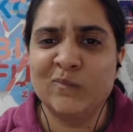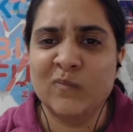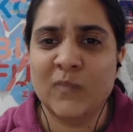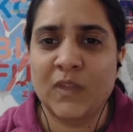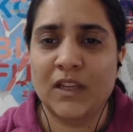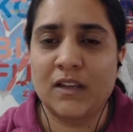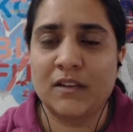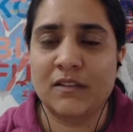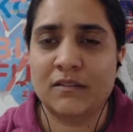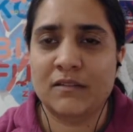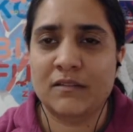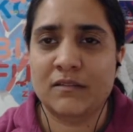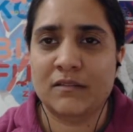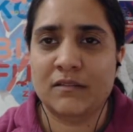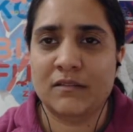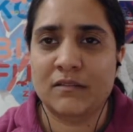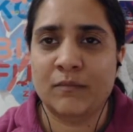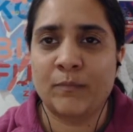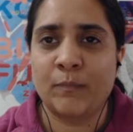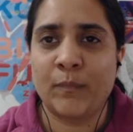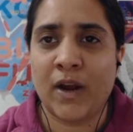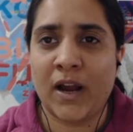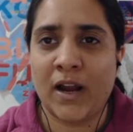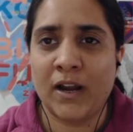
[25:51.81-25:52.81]
is
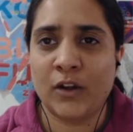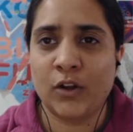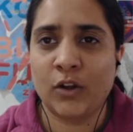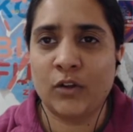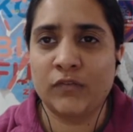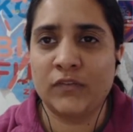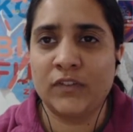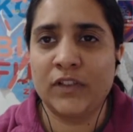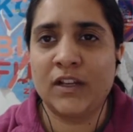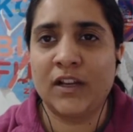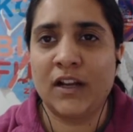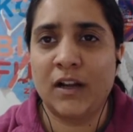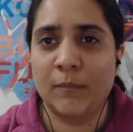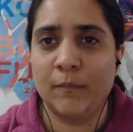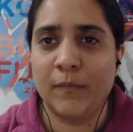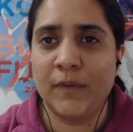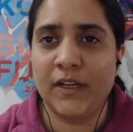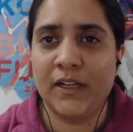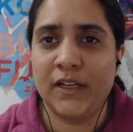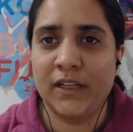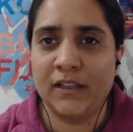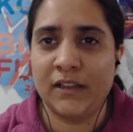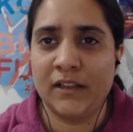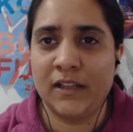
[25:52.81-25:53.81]
part of the
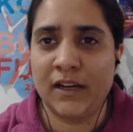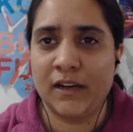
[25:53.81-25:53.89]
committee that